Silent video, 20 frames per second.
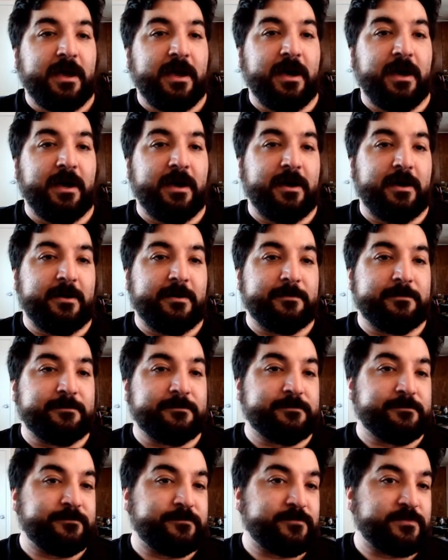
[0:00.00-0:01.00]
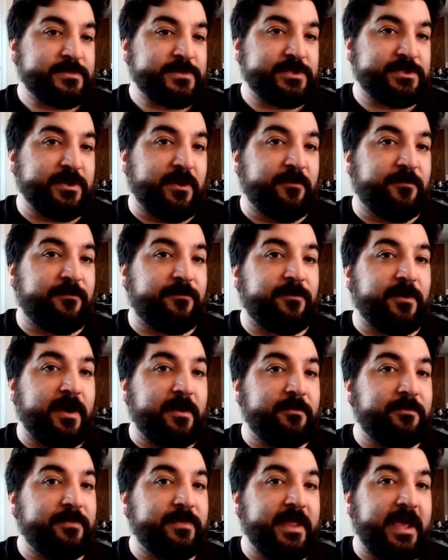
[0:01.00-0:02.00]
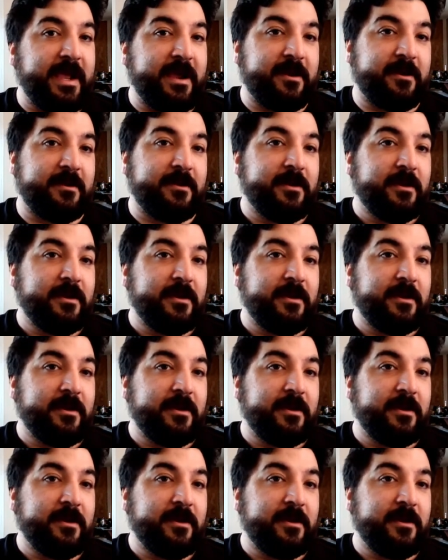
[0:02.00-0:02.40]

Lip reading: Um, so from there,